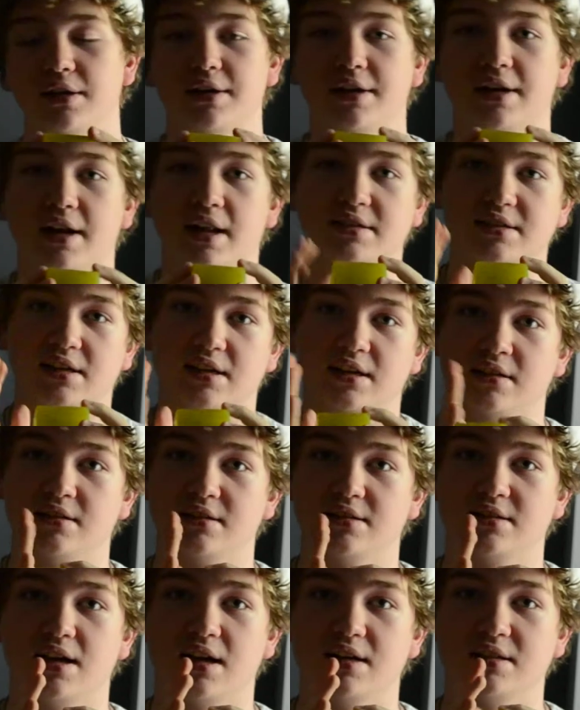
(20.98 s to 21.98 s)
It has a
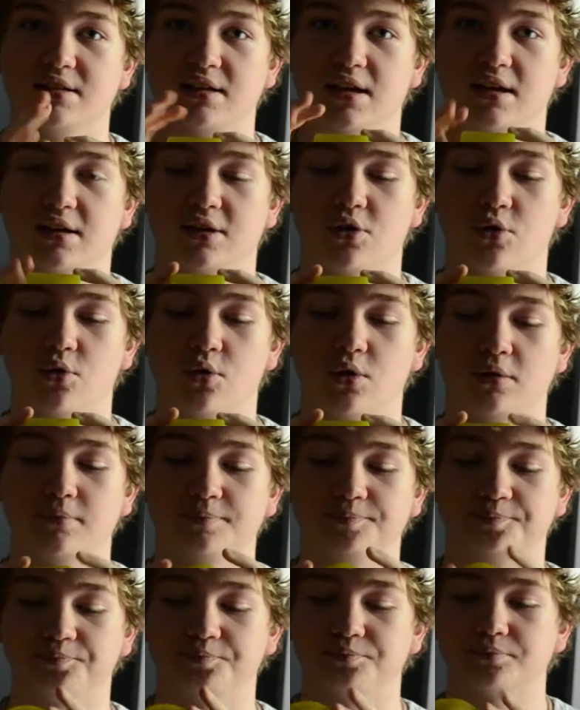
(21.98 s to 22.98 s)
side set core
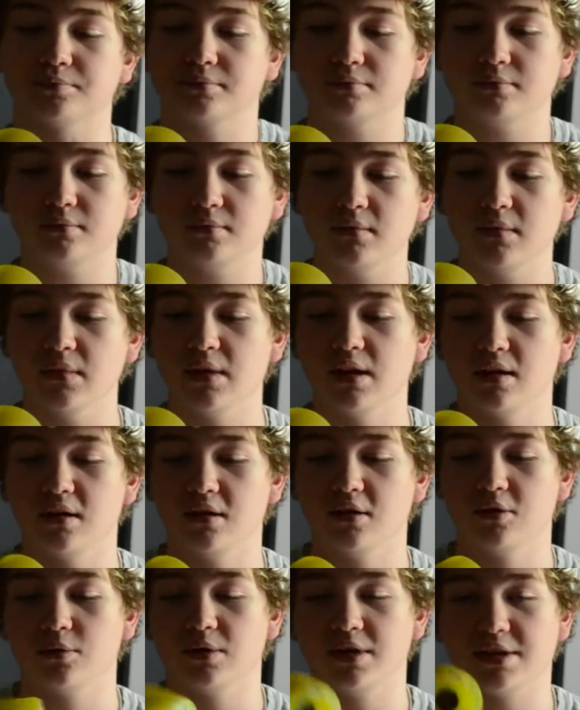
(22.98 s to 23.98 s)

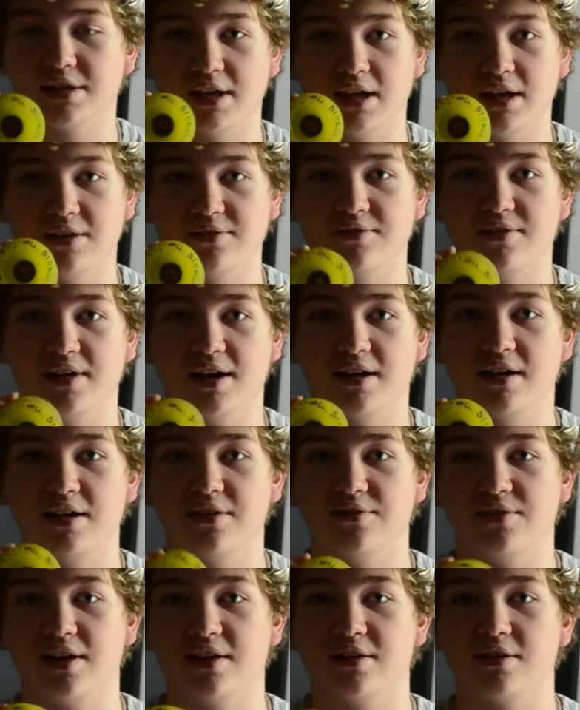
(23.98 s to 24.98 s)
with a very,
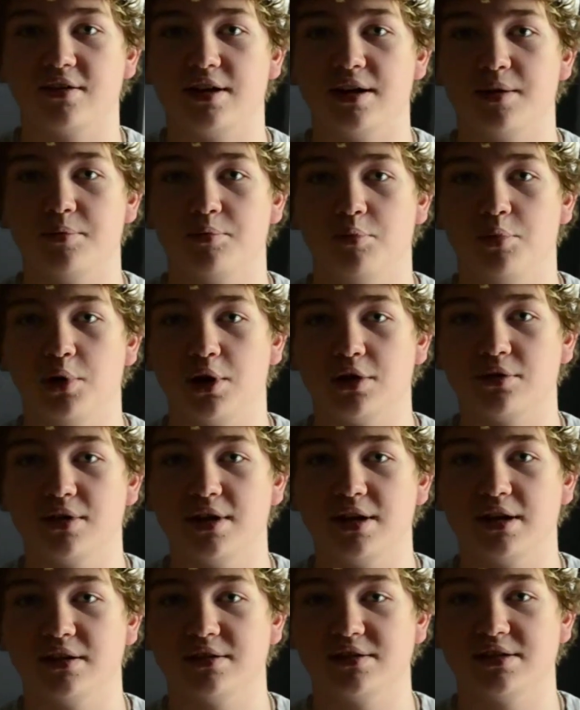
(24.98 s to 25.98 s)
very
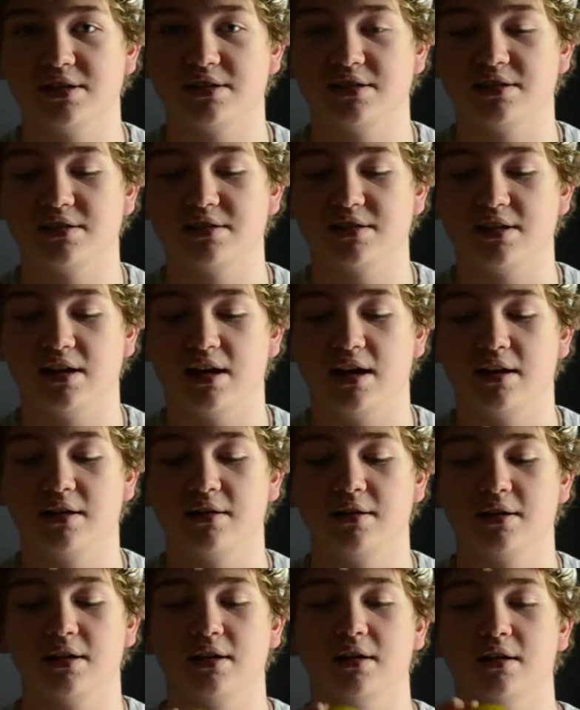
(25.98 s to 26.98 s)
buttery, consistent slide.
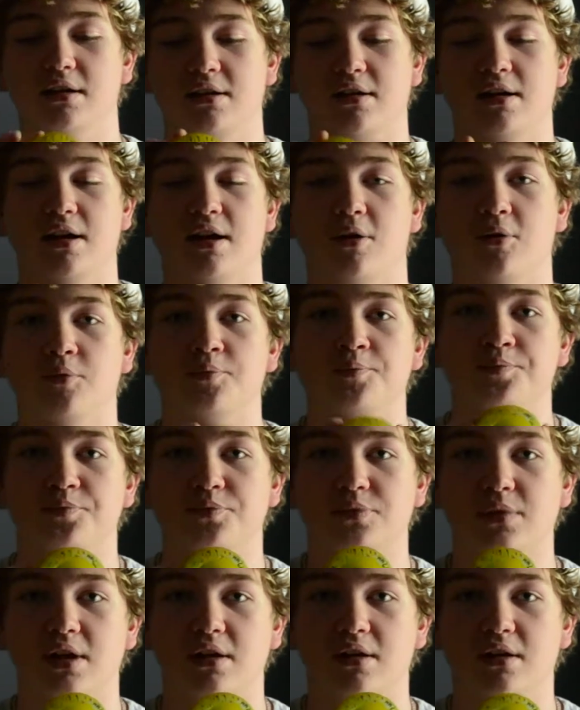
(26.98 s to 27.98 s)
Now,
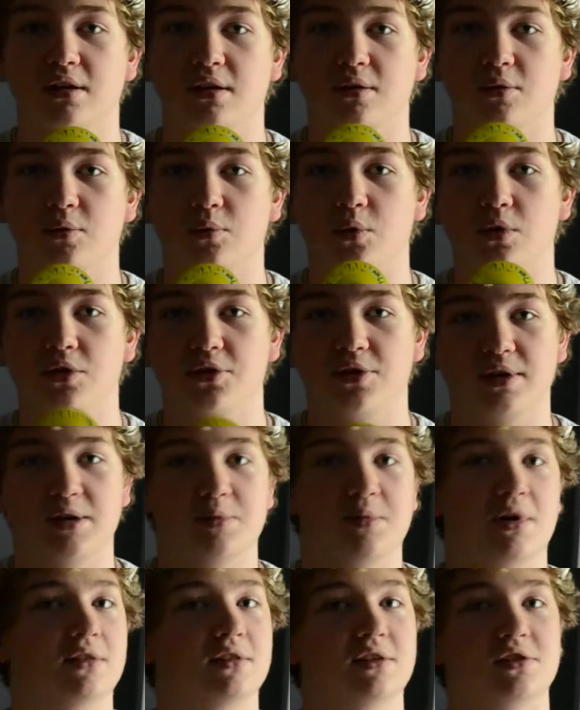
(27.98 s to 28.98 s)
one thing
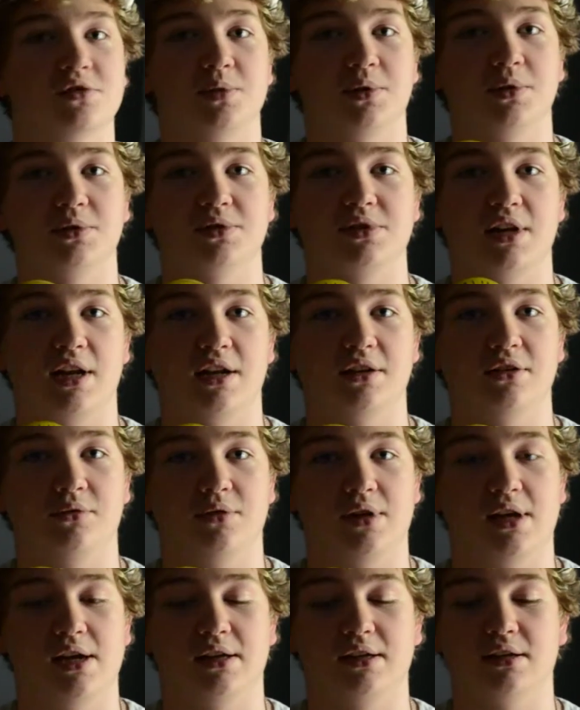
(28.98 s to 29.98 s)
about these wheels that I
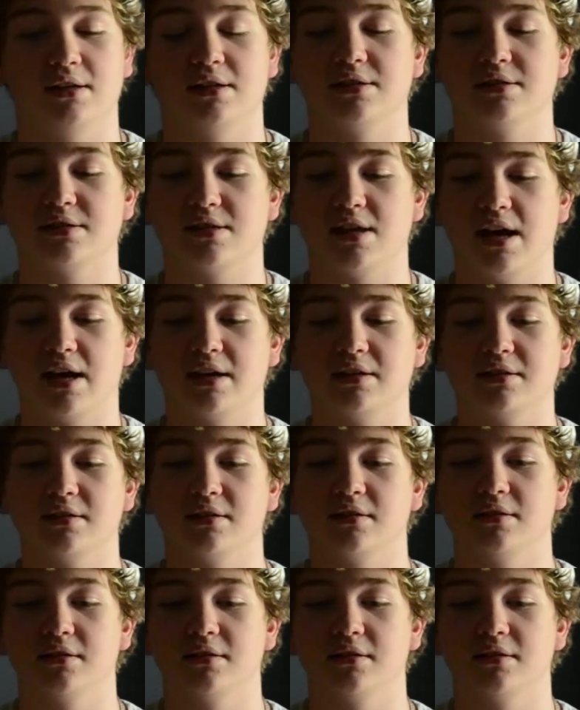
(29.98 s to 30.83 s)
don't like is that